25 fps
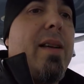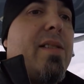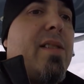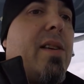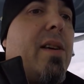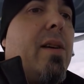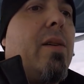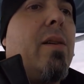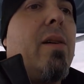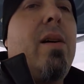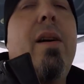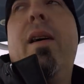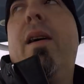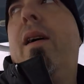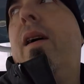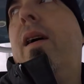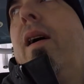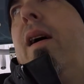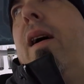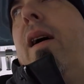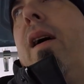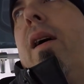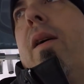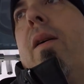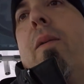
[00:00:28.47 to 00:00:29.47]
So
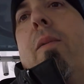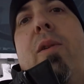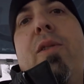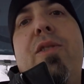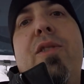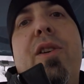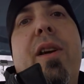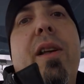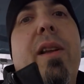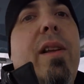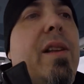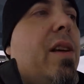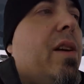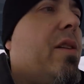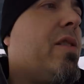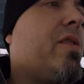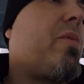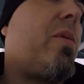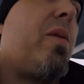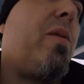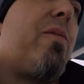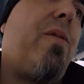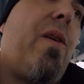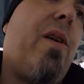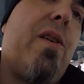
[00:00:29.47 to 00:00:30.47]
what you're going to do is when you